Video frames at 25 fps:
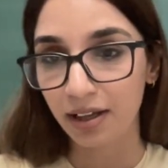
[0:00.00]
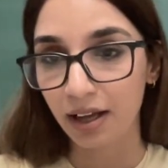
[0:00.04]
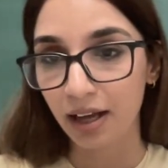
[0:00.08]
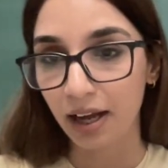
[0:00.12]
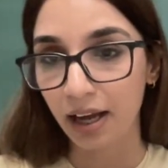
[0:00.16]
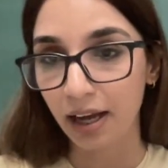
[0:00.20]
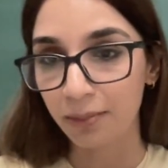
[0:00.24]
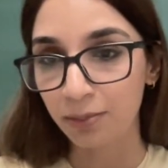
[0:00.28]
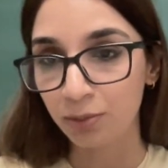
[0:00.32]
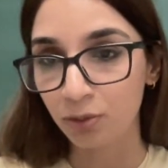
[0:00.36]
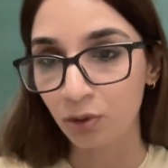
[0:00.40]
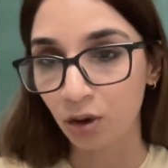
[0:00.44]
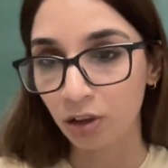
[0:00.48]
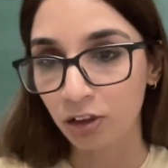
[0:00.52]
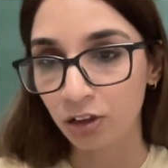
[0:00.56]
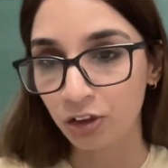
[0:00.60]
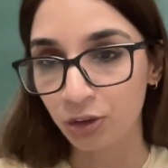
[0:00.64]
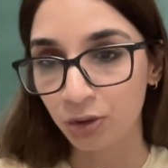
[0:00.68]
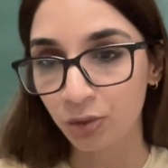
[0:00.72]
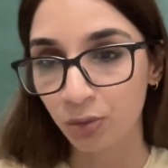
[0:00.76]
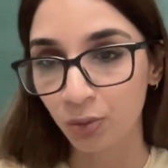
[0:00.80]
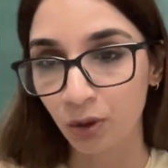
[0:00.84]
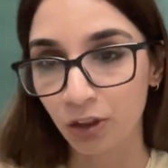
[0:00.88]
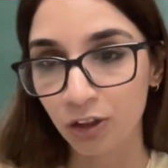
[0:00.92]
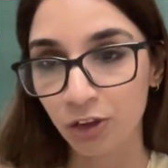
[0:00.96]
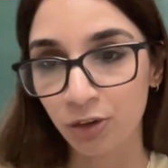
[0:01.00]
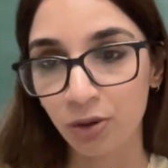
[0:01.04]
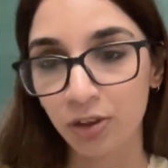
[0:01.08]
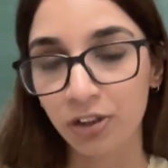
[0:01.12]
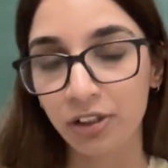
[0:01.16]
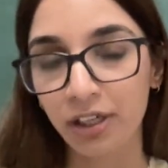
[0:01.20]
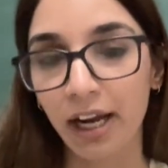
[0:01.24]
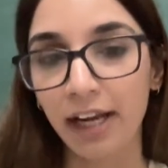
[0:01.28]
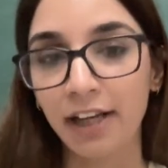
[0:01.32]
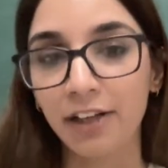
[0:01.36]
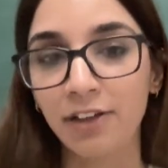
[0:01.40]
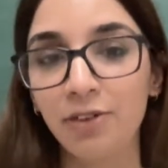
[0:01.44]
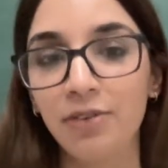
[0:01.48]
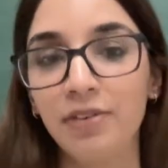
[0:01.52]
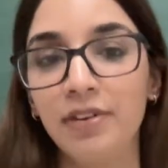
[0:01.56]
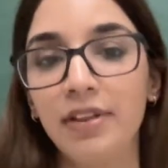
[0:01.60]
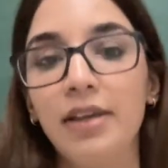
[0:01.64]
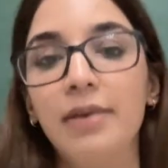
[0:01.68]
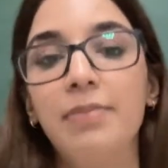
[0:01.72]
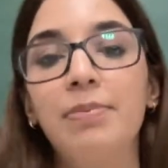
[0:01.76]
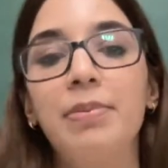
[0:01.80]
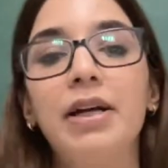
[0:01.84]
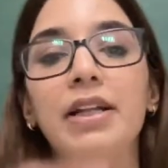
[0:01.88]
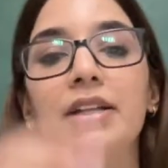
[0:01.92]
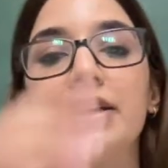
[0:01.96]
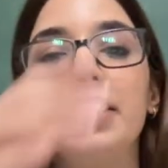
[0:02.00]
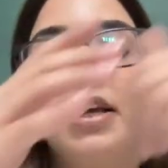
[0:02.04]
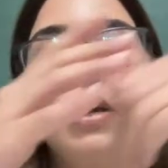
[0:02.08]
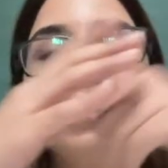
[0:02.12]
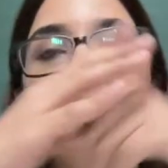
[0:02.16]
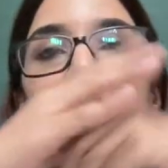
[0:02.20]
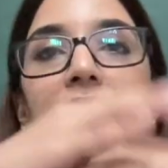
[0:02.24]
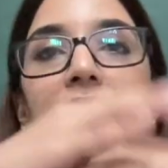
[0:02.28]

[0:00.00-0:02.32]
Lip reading: I'm not sure what you're trying to say, but if